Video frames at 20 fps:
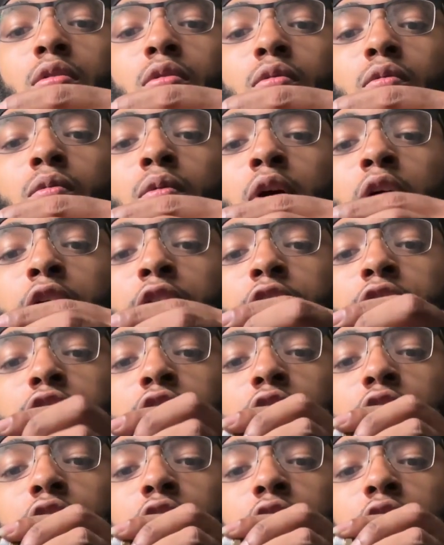while you're
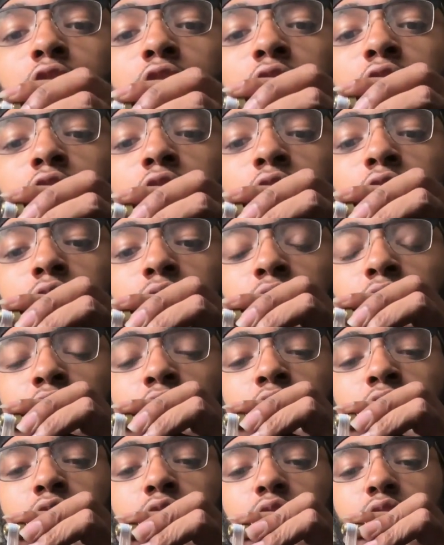turning it into the
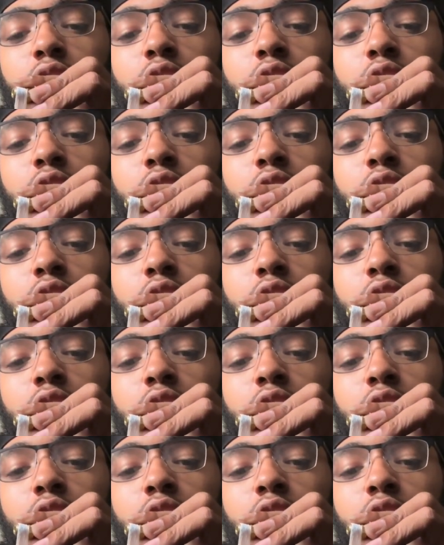threads.